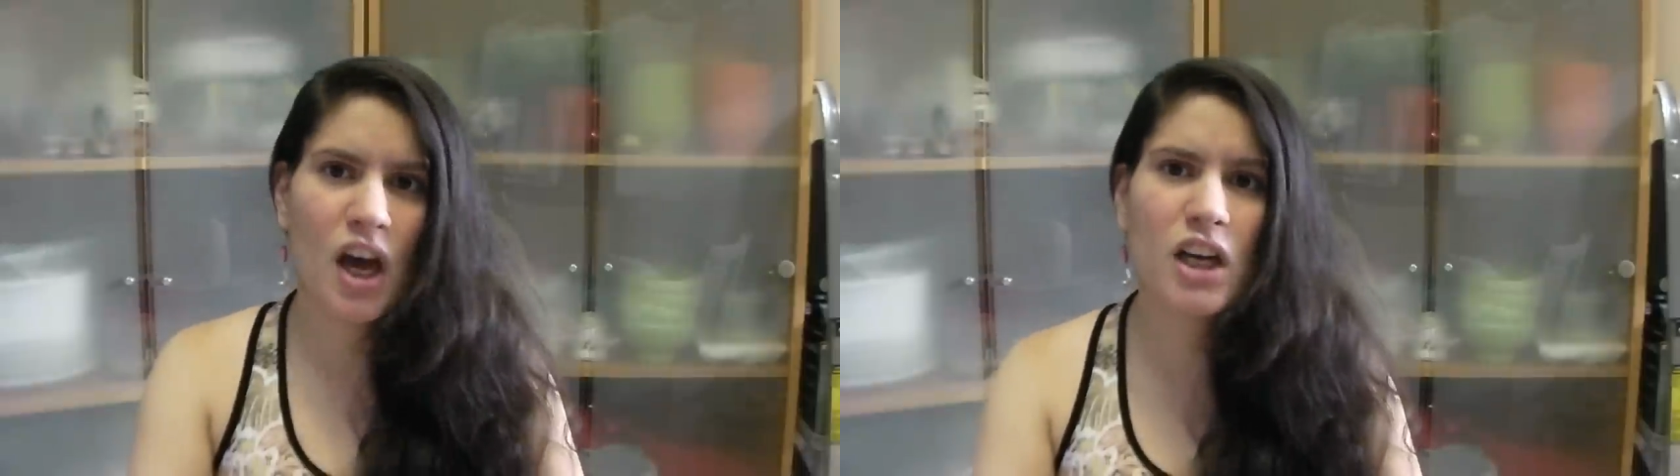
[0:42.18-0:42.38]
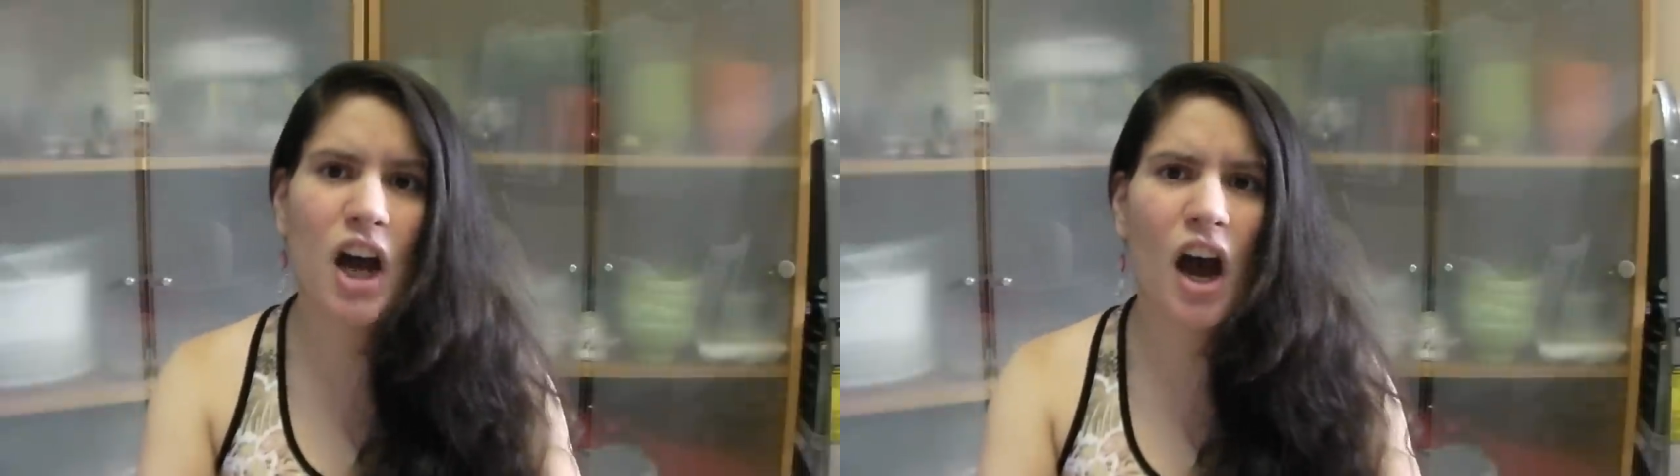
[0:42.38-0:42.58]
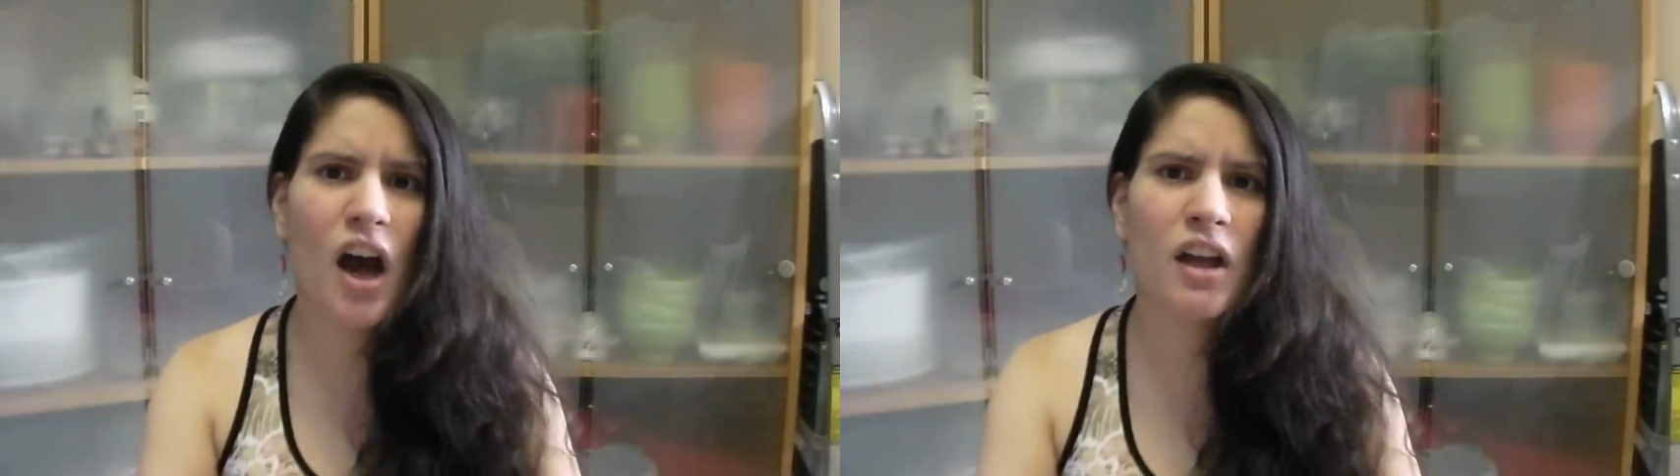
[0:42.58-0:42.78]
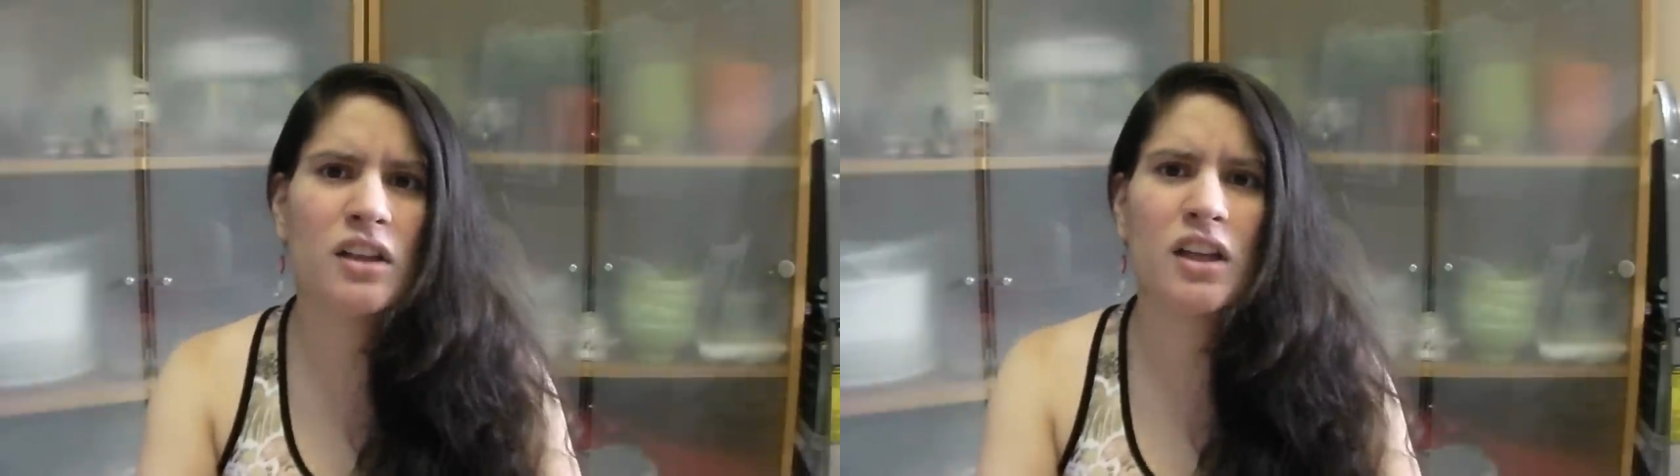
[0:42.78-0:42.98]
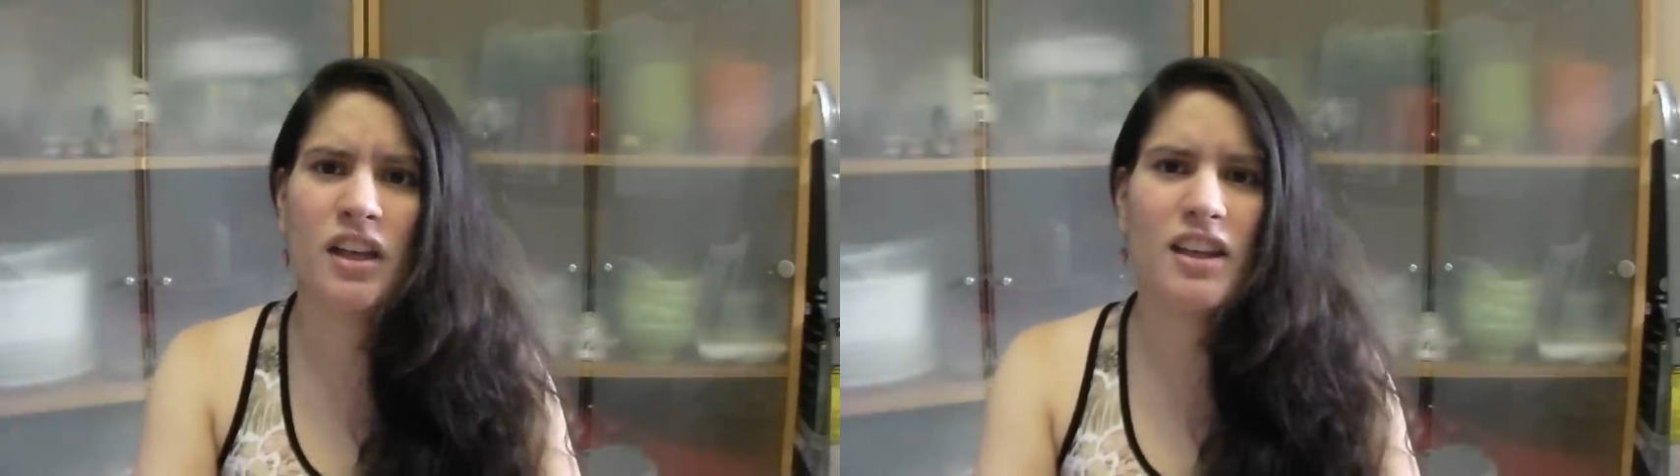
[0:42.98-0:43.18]

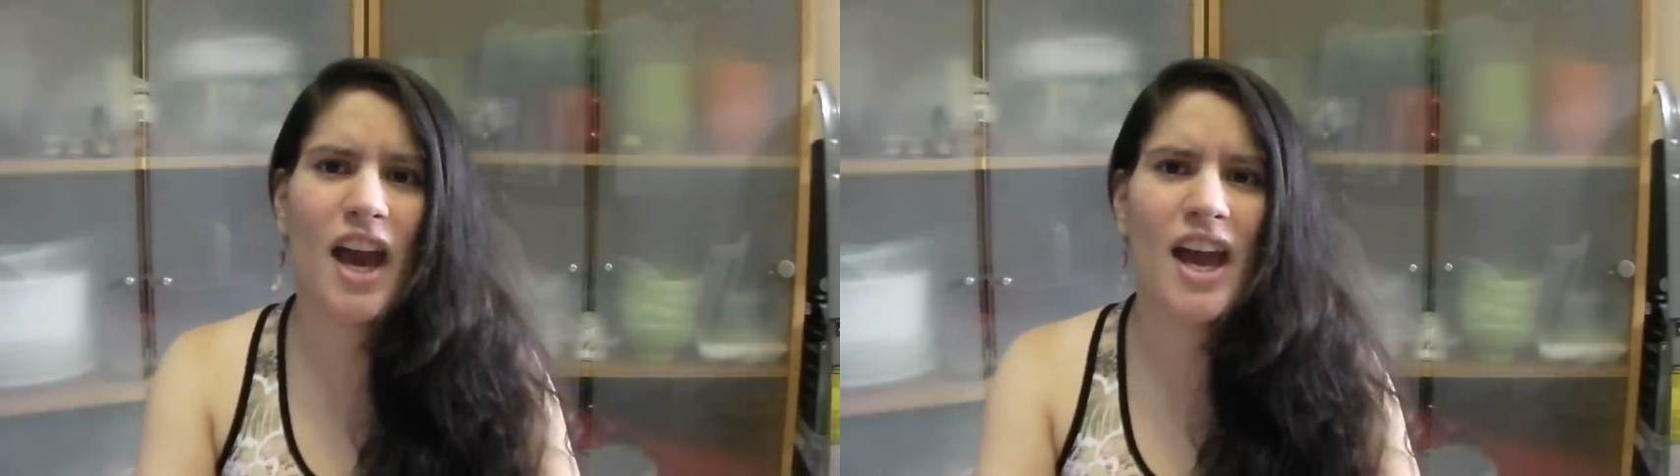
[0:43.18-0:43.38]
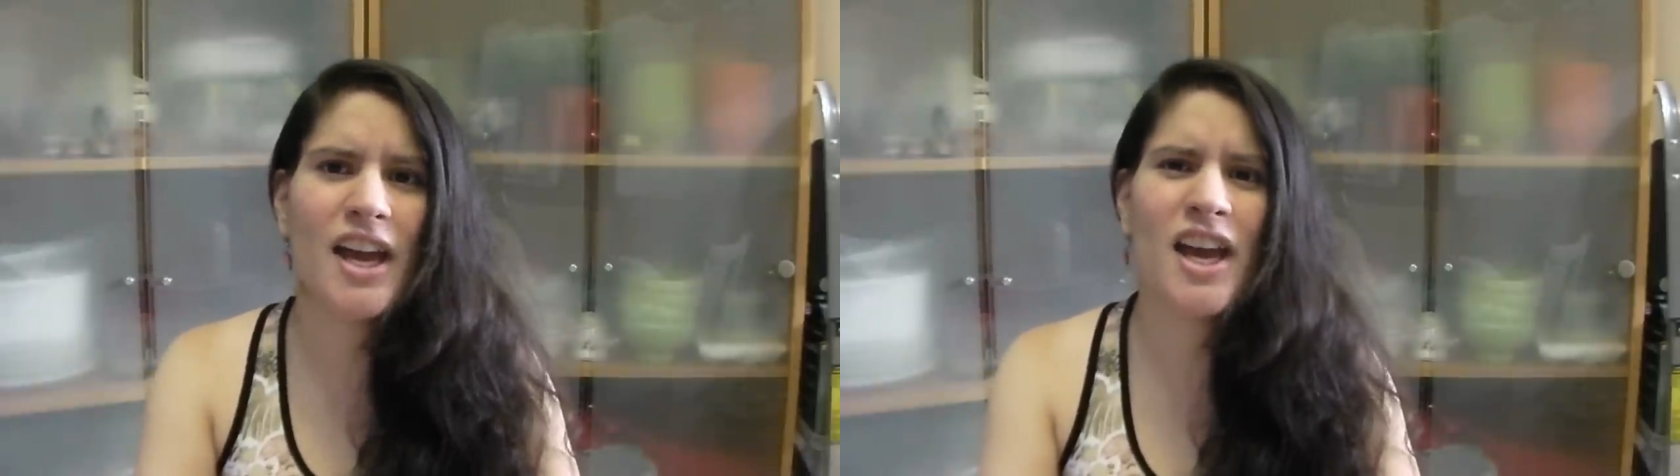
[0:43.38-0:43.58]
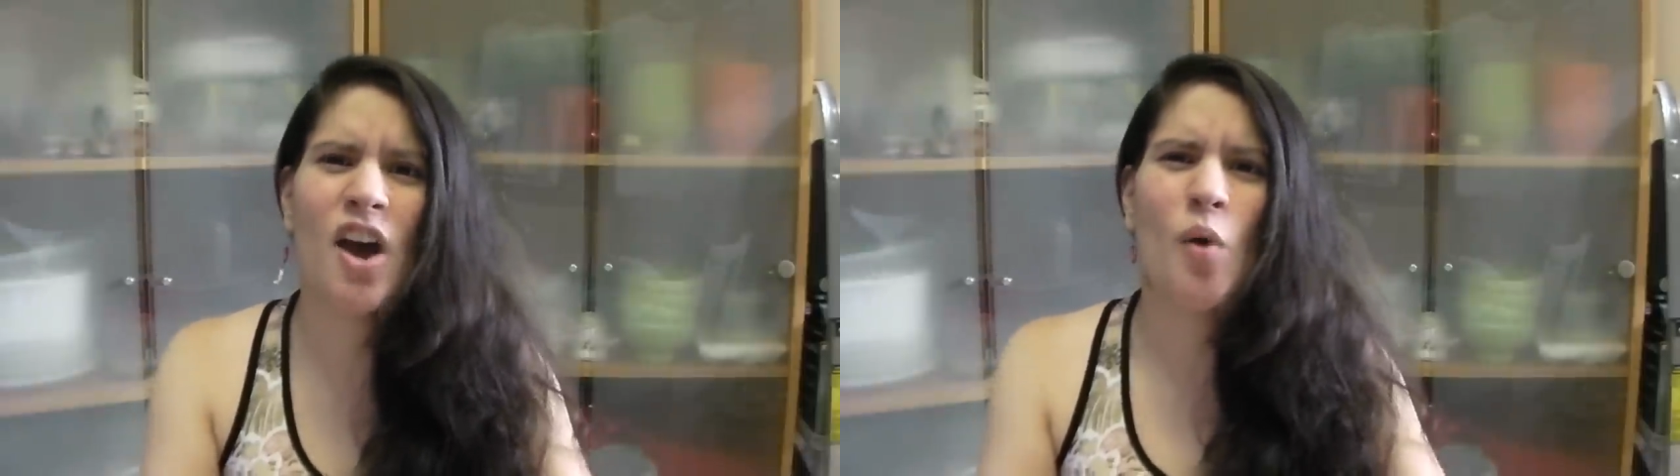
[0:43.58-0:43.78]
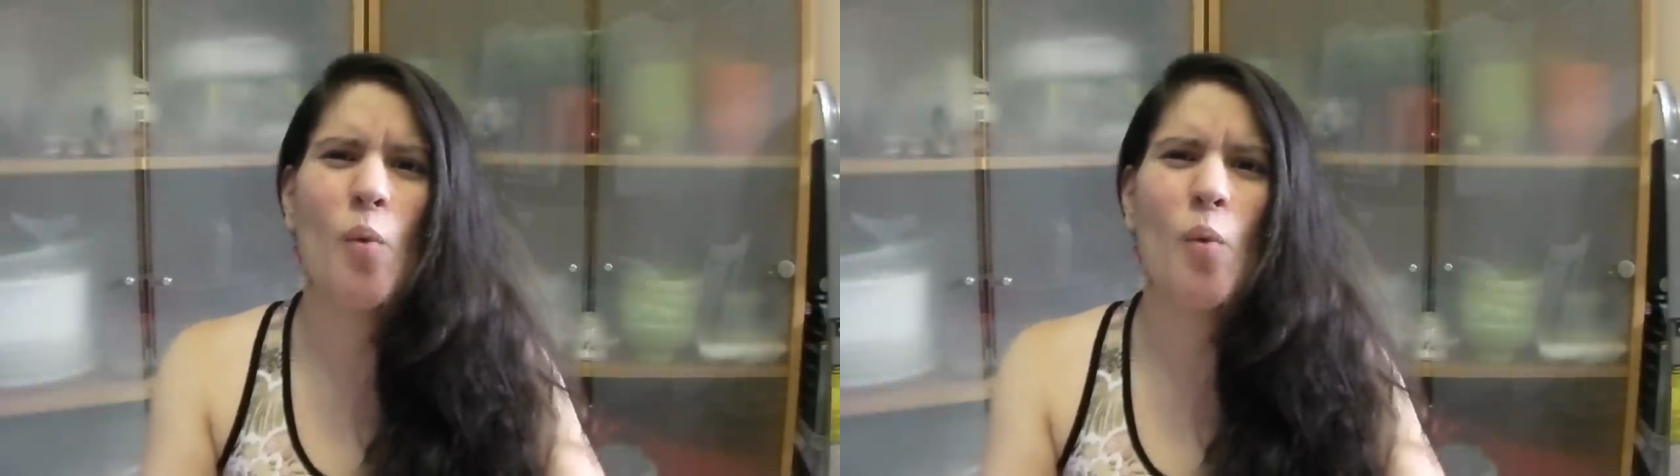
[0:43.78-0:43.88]
Kanye,